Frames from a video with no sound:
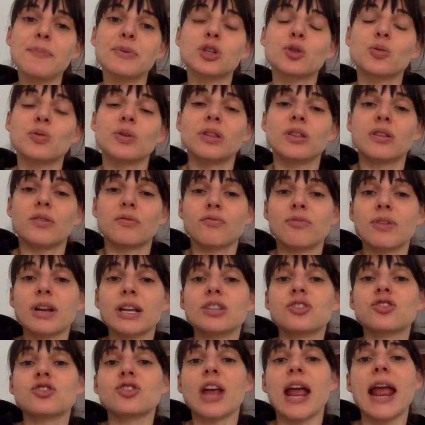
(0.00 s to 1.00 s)
between the
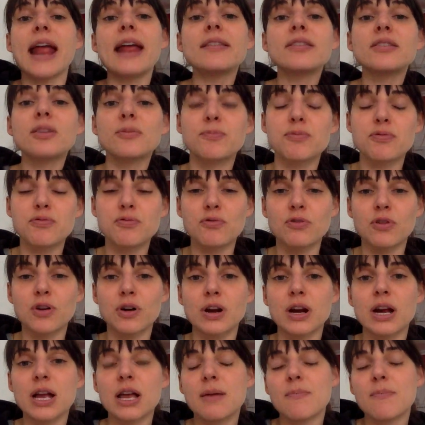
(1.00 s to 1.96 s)
rich and the poor